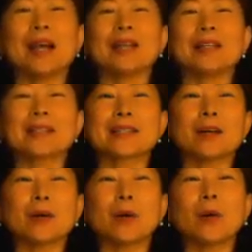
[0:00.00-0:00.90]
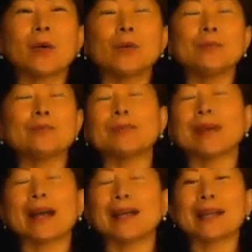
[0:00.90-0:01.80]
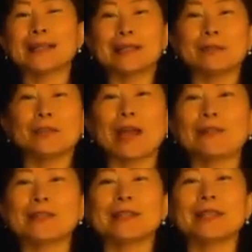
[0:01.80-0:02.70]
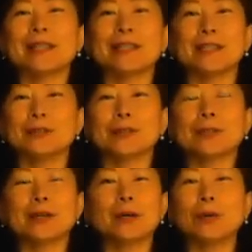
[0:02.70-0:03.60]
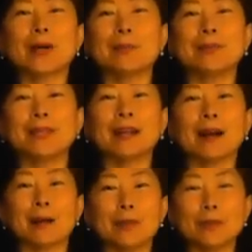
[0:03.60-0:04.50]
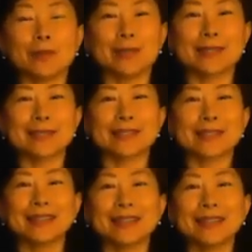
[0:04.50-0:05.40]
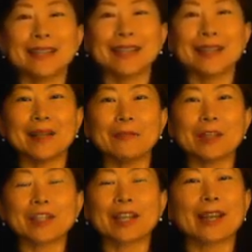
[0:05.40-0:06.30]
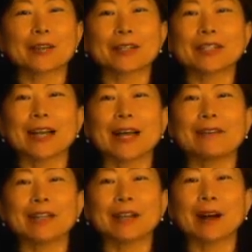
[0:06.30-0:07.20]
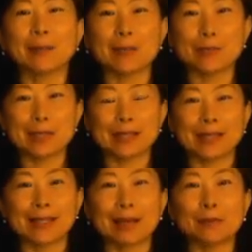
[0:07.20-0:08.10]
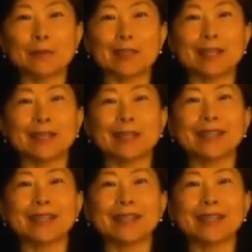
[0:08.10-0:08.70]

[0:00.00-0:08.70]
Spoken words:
So I guess if you haven't seen it, you don't know who I'm in common with. Which character I have in common with in that movie.